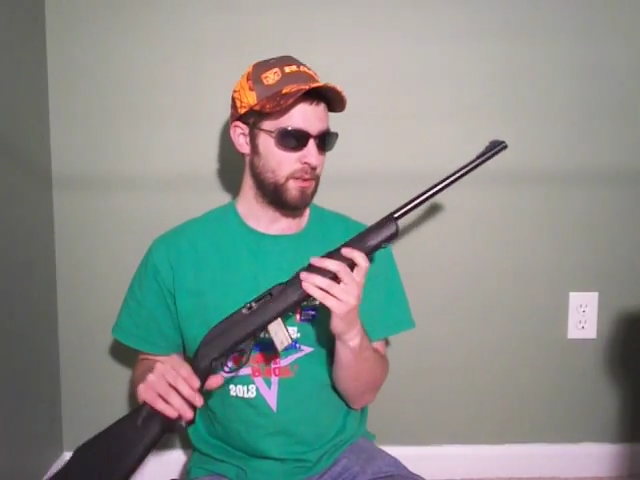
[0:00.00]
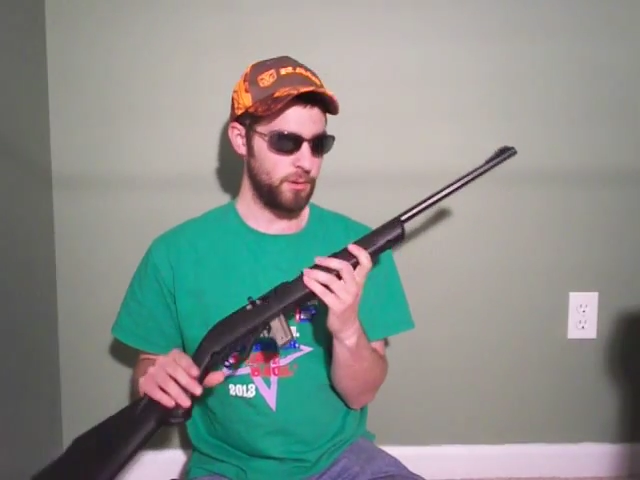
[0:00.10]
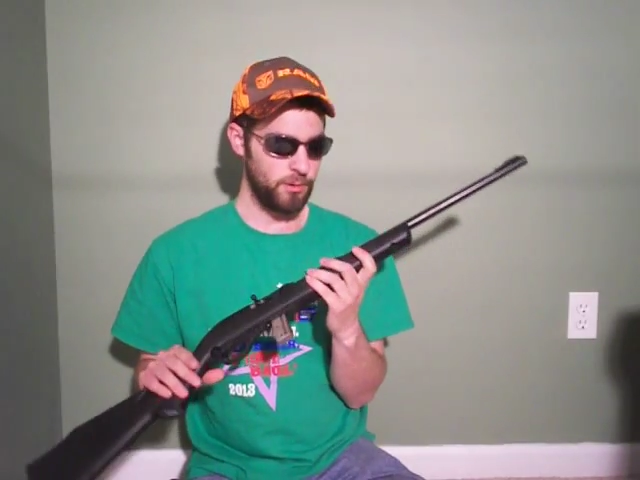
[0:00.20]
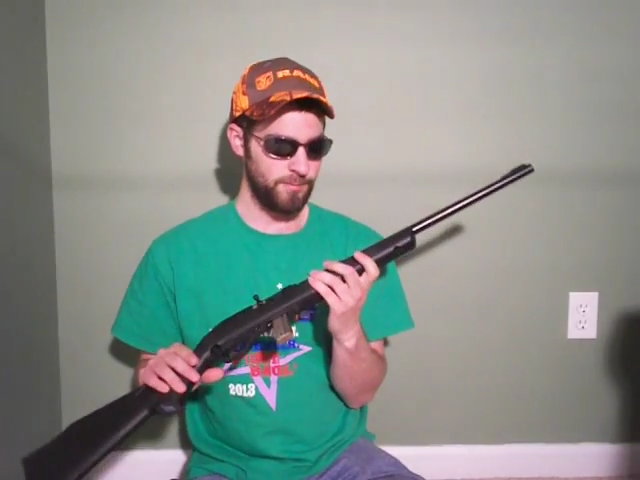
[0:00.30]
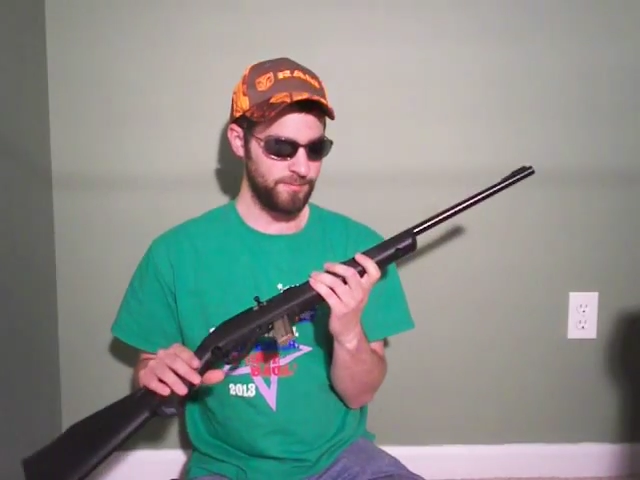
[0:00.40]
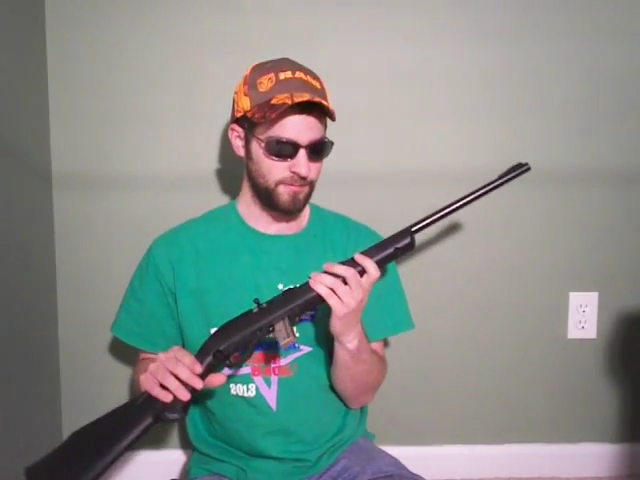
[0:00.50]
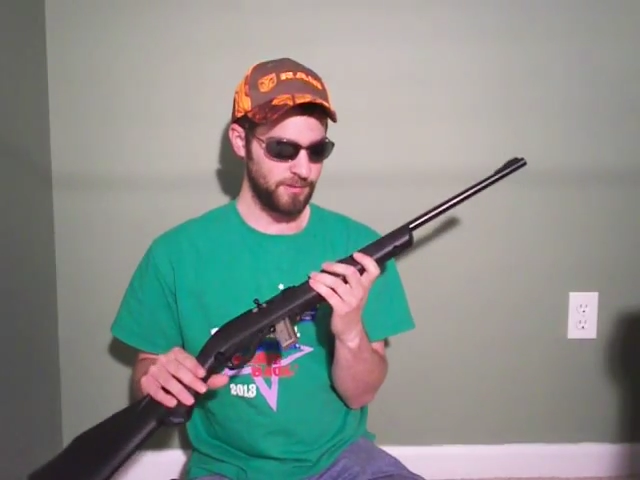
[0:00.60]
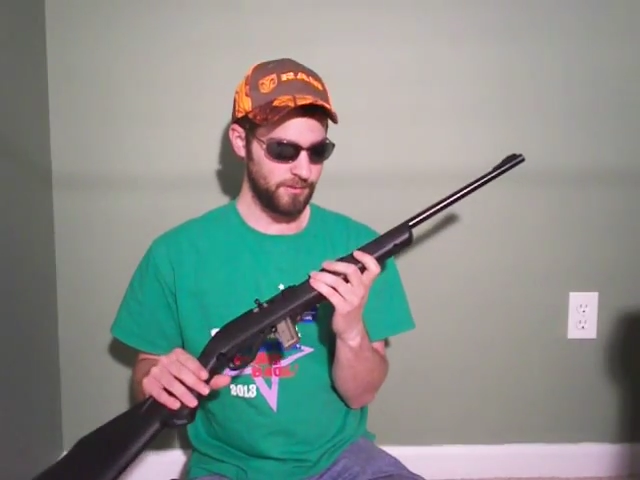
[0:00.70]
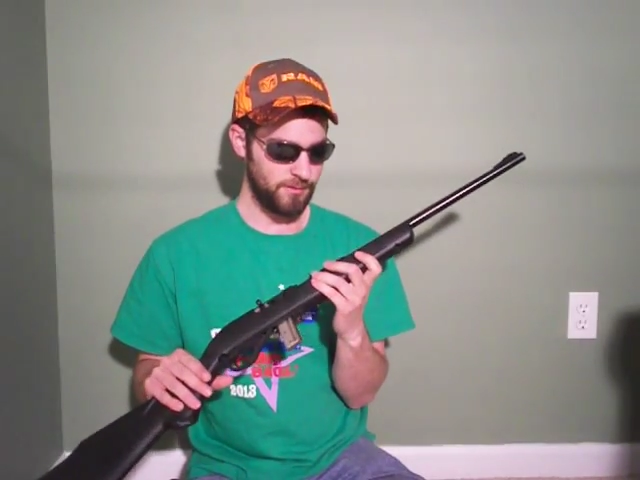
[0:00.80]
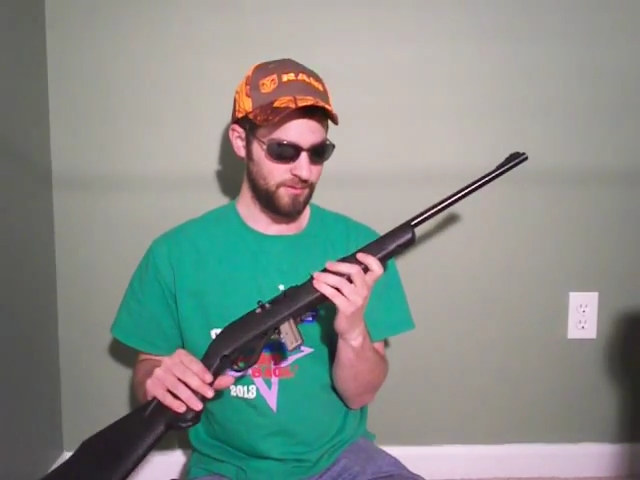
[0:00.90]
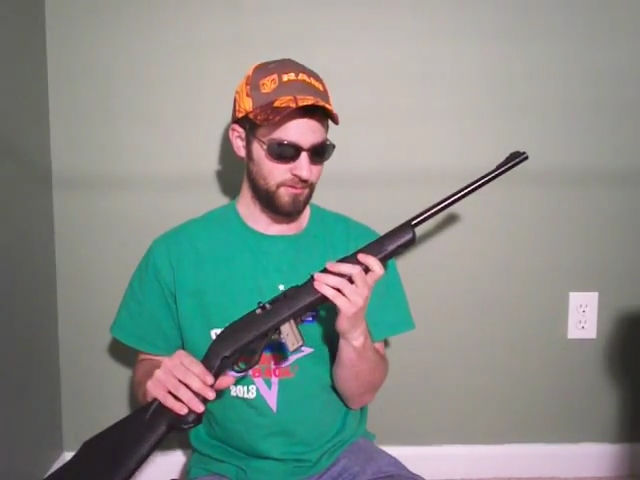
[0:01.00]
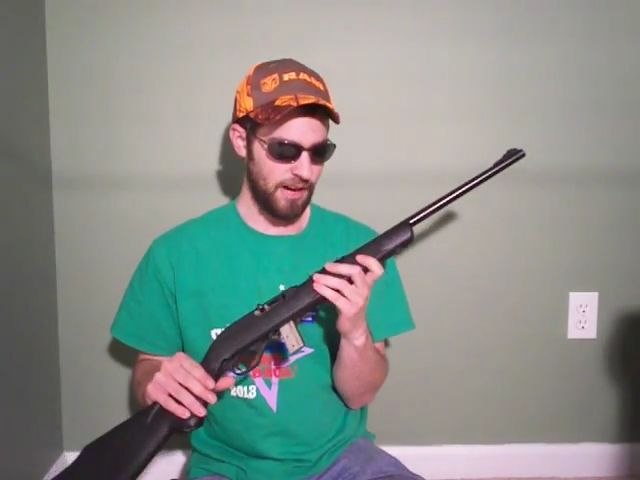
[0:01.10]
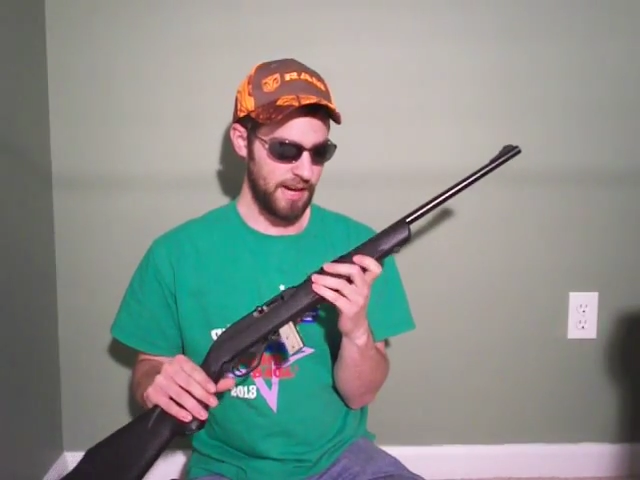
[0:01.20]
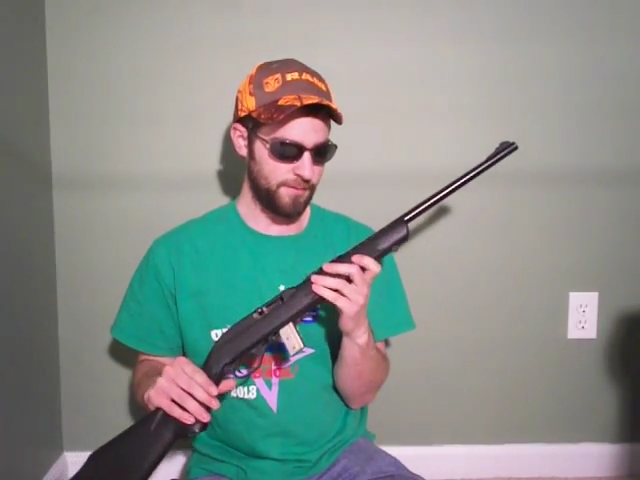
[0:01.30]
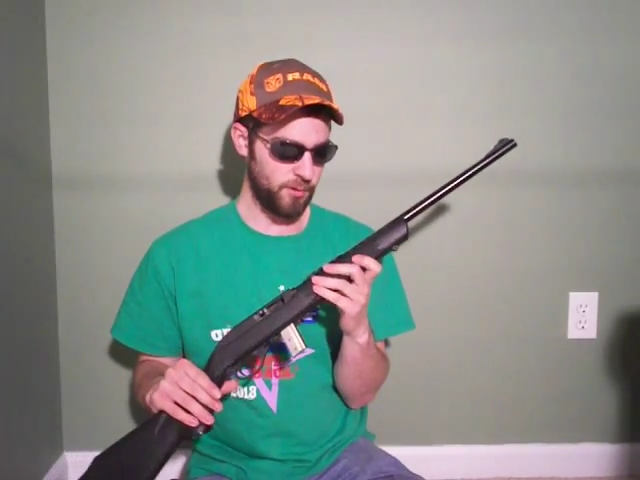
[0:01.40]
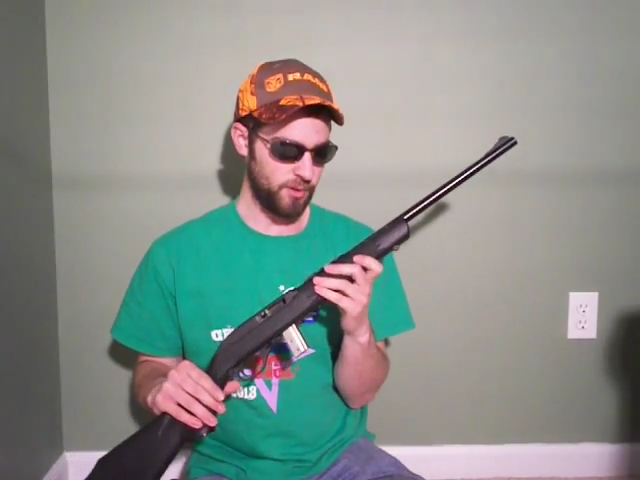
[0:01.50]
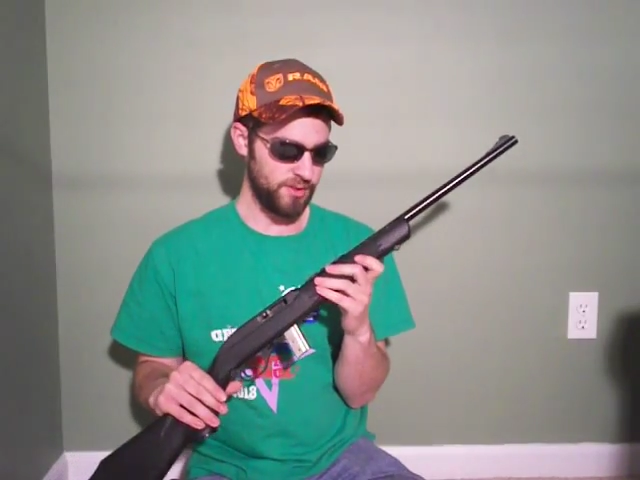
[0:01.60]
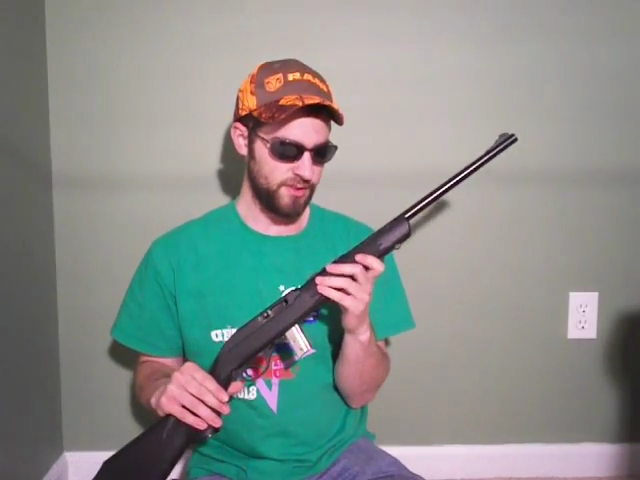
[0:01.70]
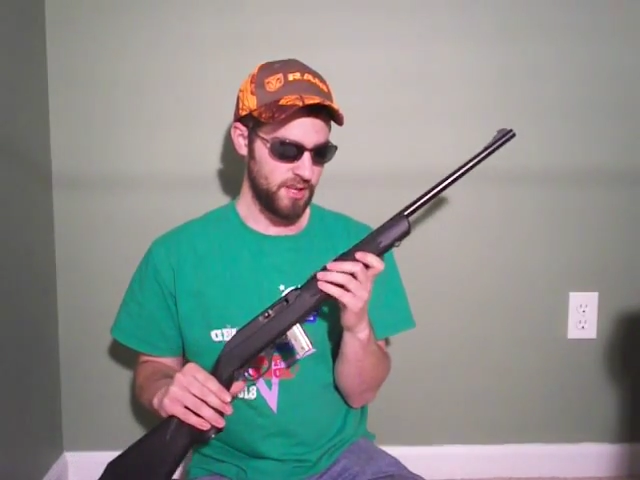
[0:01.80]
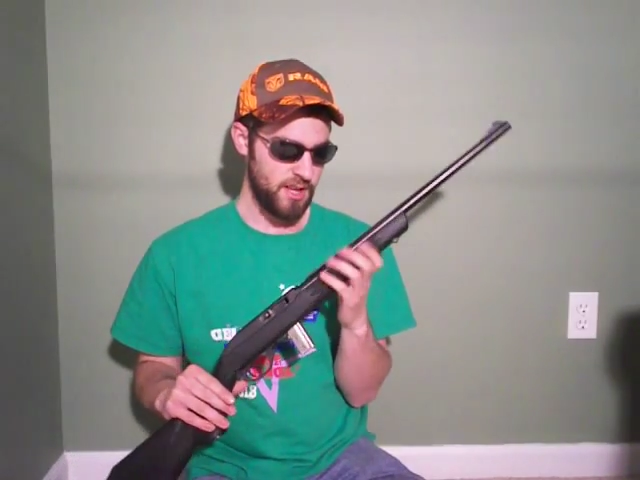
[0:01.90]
two rifles.